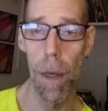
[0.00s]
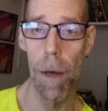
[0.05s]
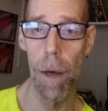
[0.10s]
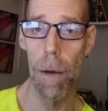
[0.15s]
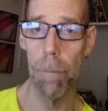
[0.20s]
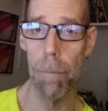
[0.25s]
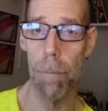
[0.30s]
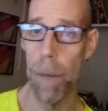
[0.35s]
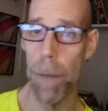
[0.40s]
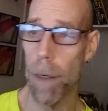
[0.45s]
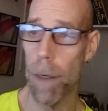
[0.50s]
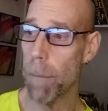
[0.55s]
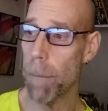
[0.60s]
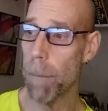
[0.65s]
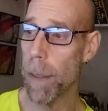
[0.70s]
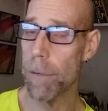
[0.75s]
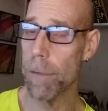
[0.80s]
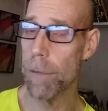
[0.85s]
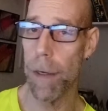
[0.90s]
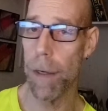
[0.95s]
but it means
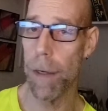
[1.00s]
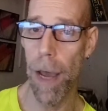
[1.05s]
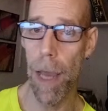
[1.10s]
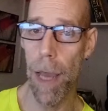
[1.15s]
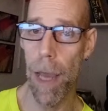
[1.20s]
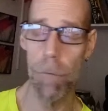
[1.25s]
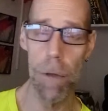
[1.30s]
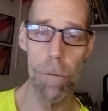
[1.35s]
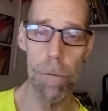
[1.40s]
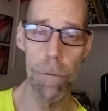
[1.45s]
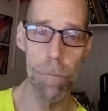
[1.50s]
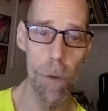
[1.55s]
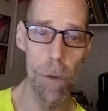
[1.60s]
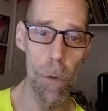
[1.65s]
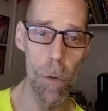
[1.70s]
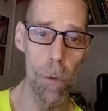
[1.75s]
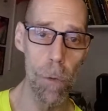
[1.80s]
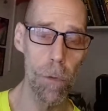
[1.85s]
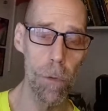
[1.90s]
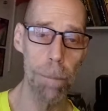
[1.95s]
that I
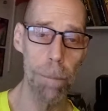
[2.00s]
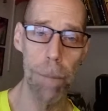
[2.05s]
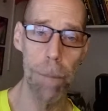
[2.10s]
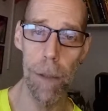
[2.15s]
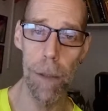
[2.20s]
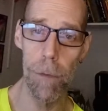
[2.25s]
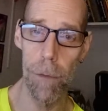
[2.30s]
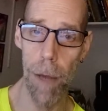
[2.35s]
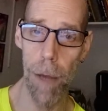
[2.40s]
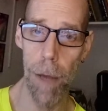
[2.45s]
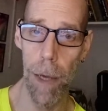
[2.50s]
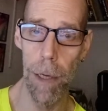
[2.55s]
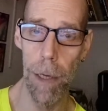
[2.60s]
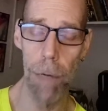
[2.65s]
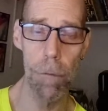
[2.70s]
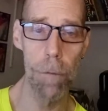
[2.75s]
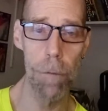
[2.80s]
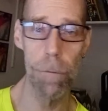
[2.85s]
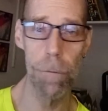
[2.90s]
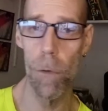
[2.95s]
refuse to pick a side. I
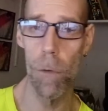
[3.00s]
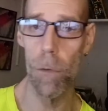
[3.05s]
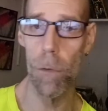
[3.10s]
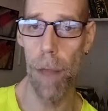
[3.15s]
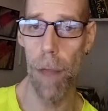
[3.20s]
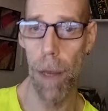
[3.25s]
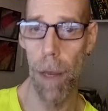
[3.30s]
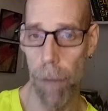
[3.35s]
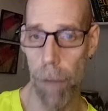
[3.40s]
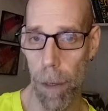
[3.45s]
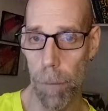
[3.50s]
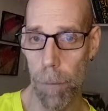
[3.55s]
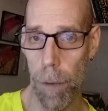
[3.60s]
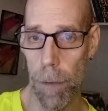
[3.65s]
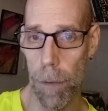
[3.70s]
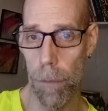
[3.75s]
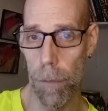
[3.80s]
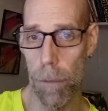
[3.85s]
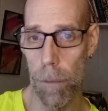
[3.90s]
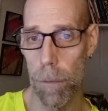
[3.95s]
refuse to have
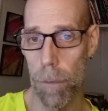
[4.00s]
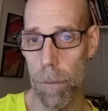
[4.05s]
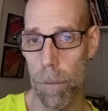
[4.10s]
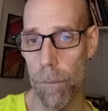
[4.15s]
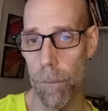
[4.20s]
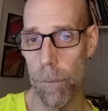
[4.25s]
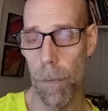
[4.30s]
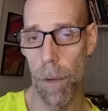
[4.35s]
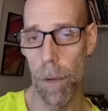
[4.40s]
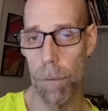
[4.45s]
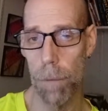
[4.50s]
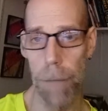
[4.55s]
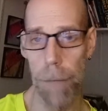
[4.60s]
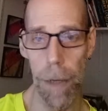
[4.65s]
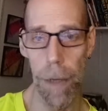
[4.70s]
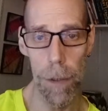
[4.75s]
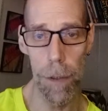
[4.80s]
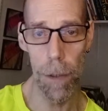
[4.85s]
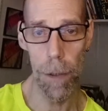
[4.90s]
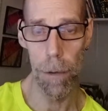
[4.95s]
enemies. Not
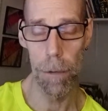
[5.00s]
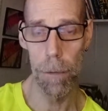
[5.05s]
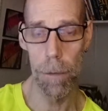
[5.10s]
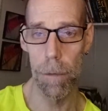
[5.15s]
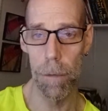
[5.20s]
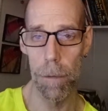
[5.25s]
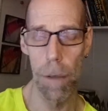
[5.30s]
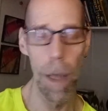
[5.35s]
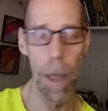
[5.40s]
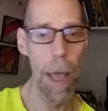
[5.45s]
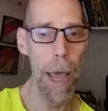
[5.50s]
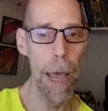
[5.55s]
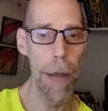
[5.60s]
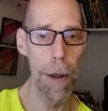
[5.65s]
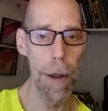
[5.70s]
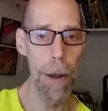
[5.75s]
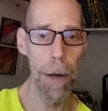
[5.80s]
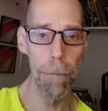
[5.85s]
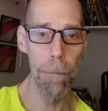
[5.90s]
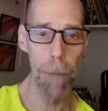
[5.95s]
here, and not in my